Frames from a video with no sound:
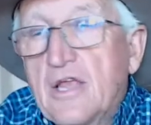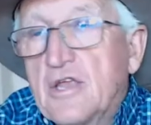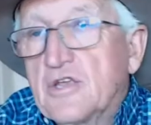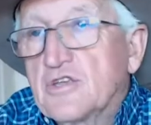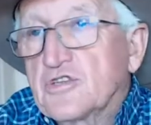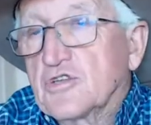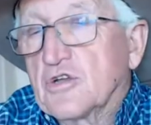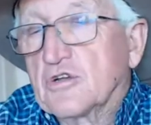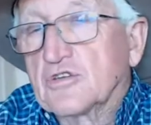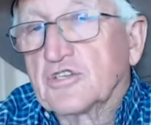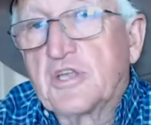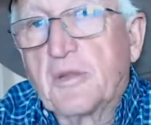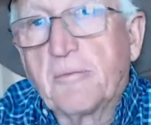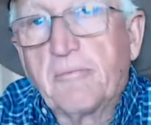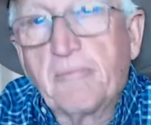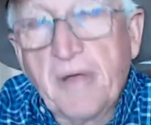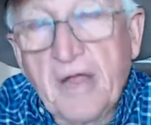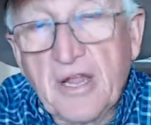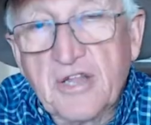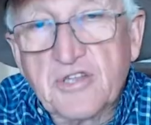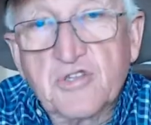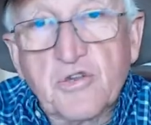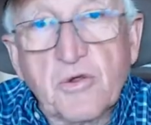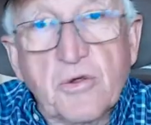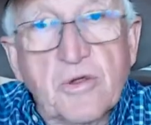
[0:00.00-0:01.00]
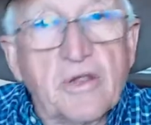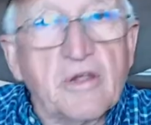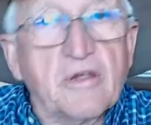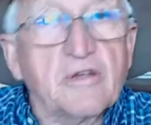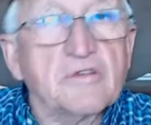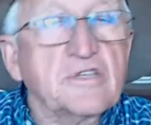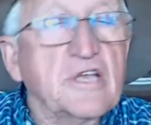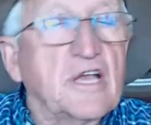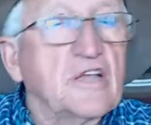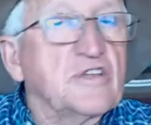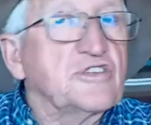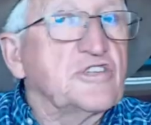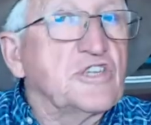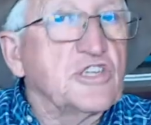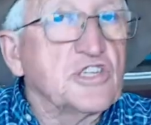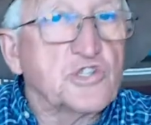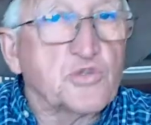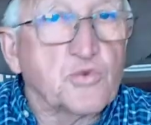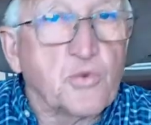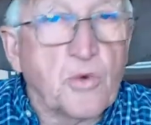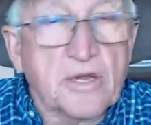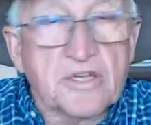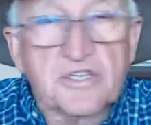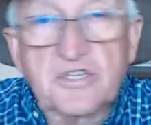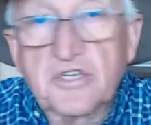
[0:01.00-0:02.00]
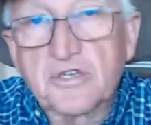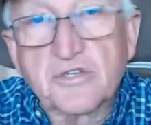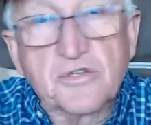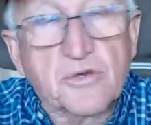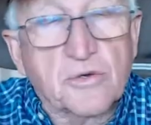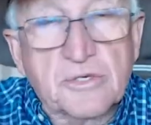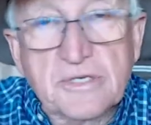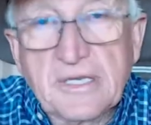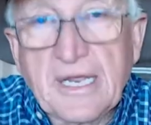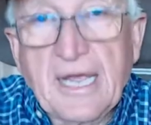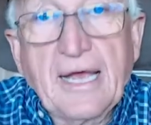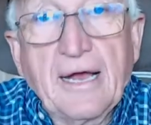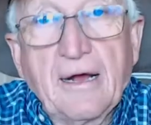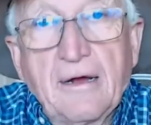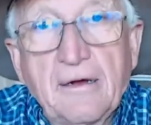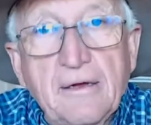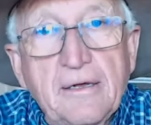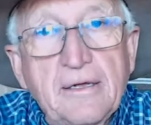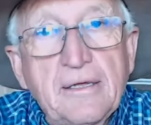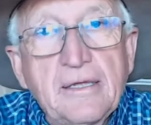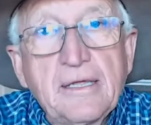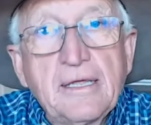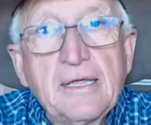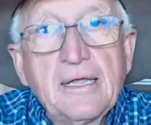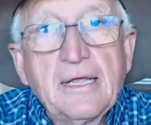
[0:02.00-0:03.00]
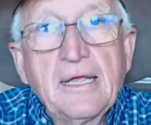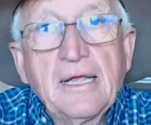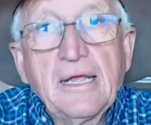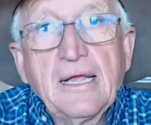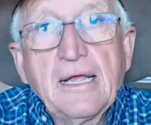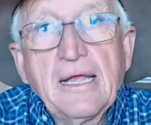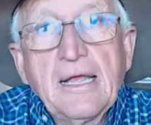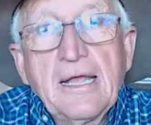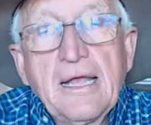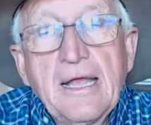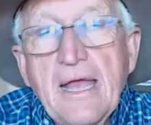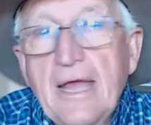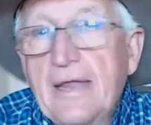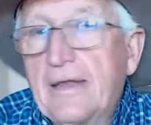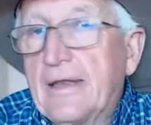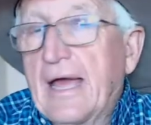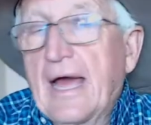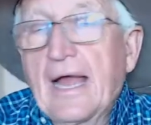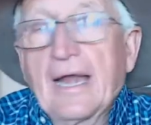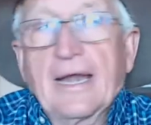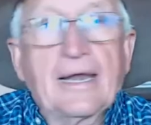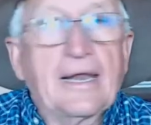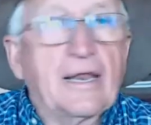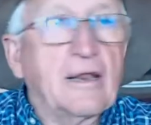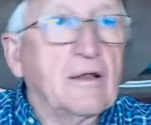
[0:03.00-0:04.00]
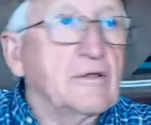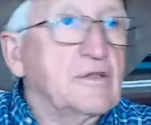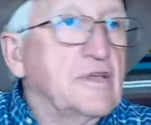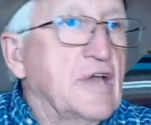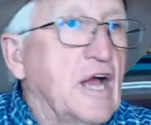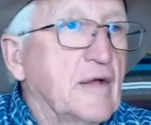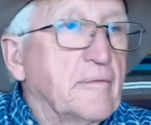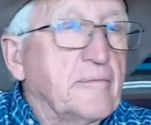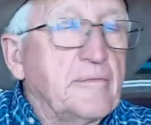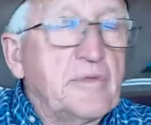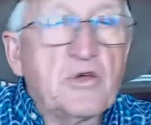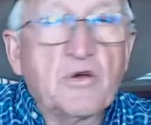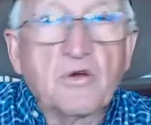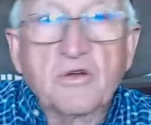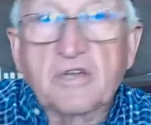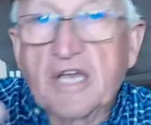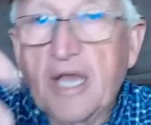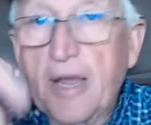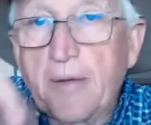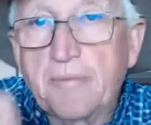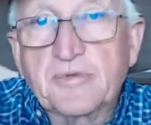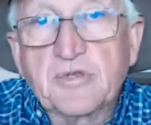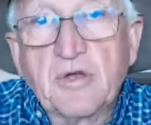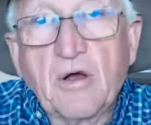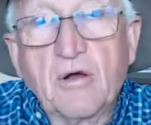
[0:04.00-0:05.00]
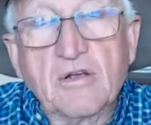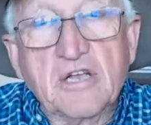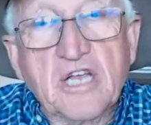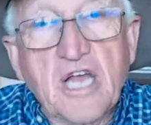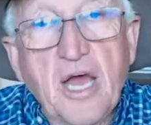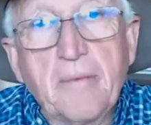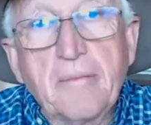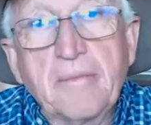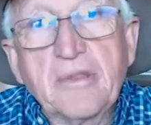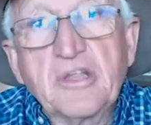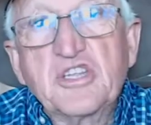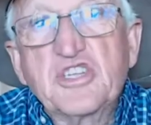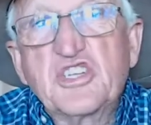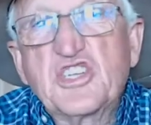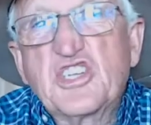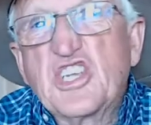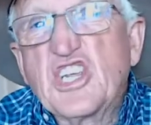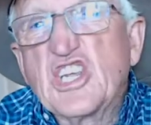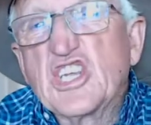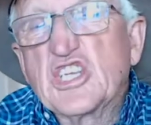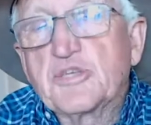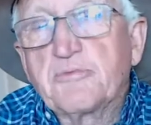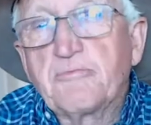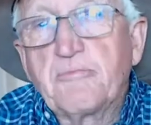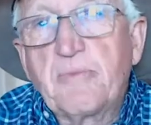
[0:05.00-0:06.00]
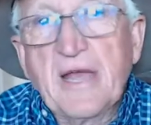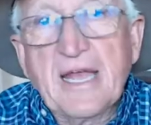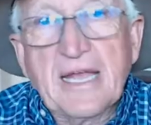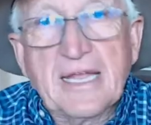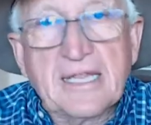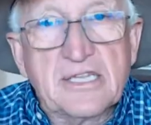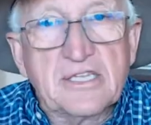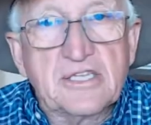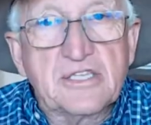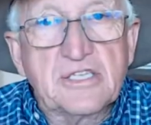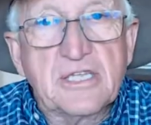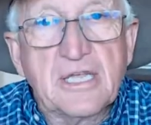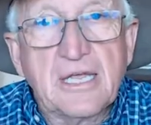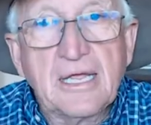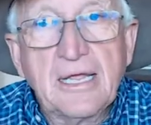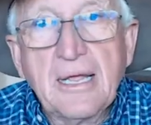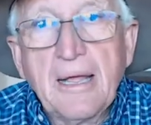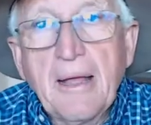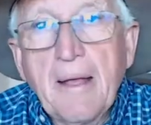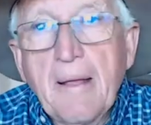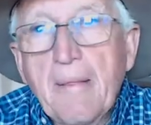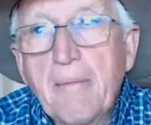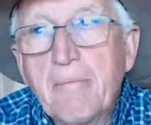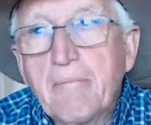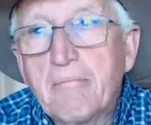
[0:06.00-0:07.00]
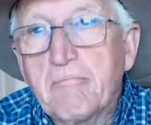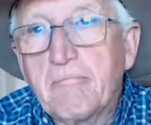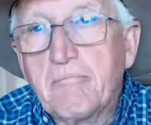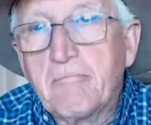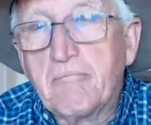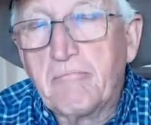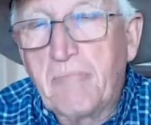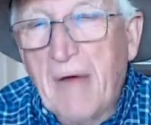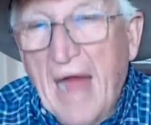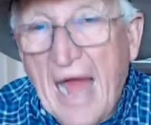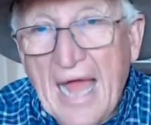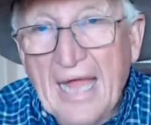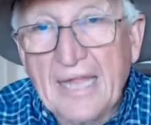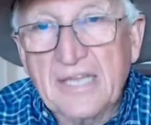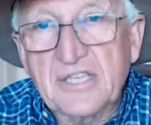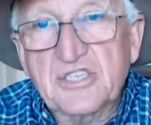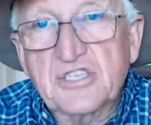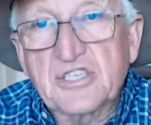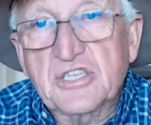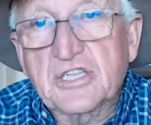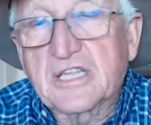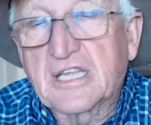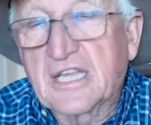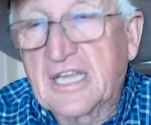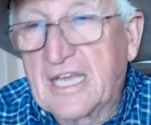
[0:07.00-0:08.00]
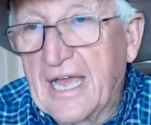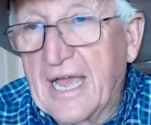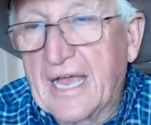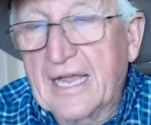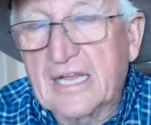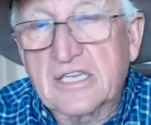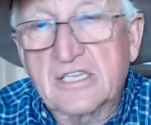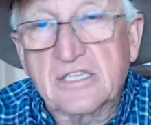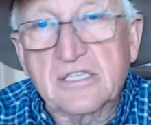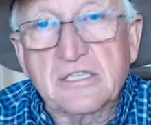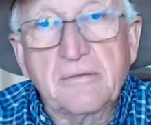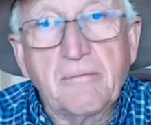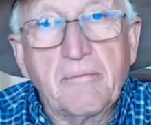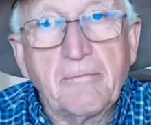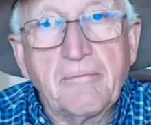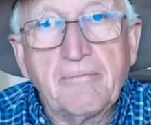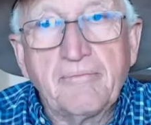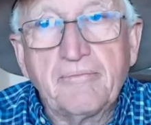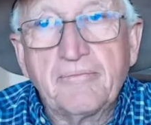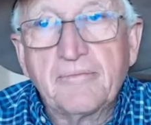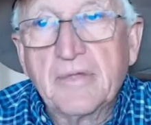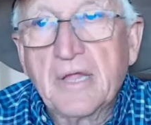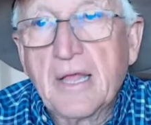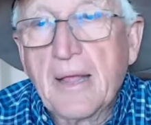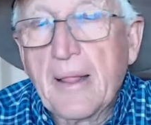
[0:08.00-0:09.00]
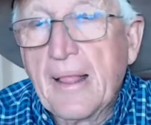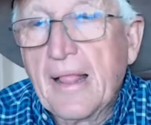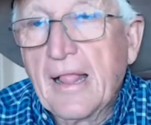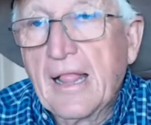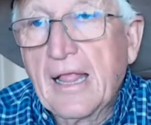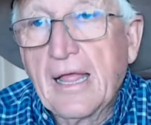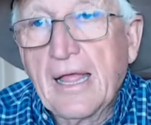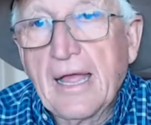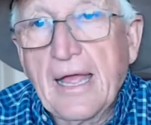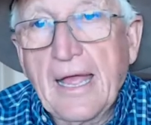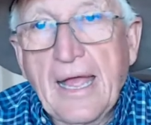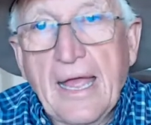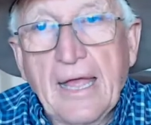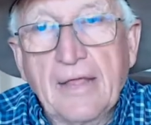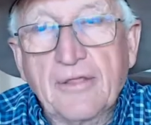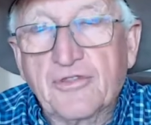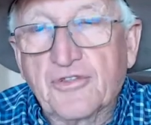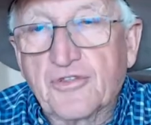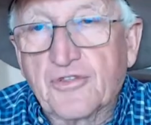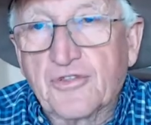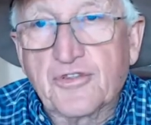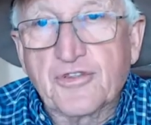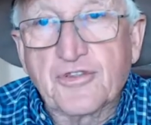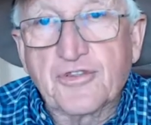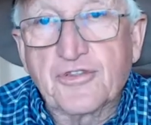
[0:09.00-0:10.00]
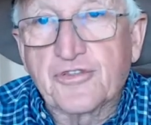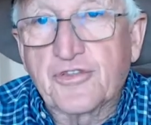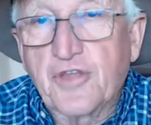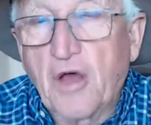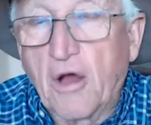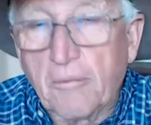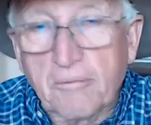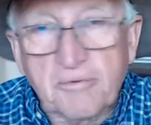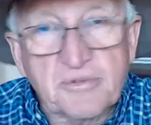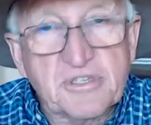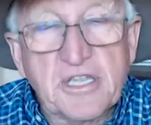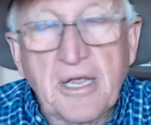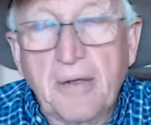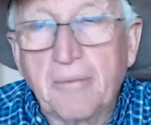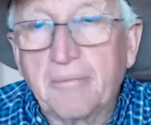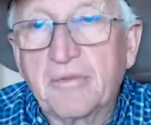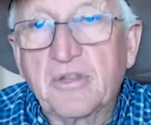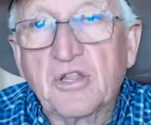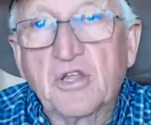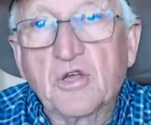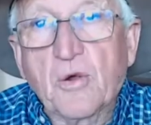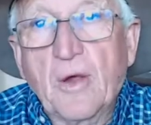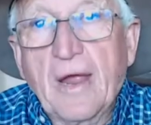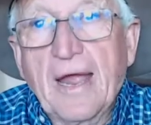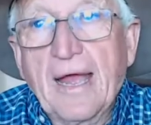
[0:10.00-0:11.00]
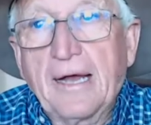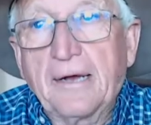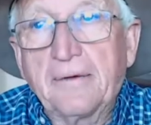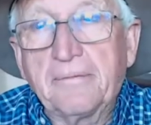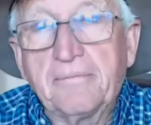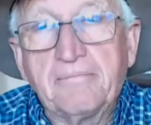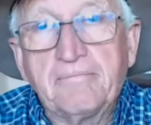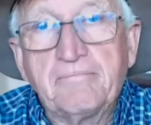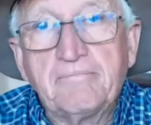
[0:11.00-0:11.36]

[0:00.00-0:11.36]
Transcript: So she pins her ears as she swishes her tail. And that little young mule keeps on coming. She spins, bites, kicks, and thumps him to the ground.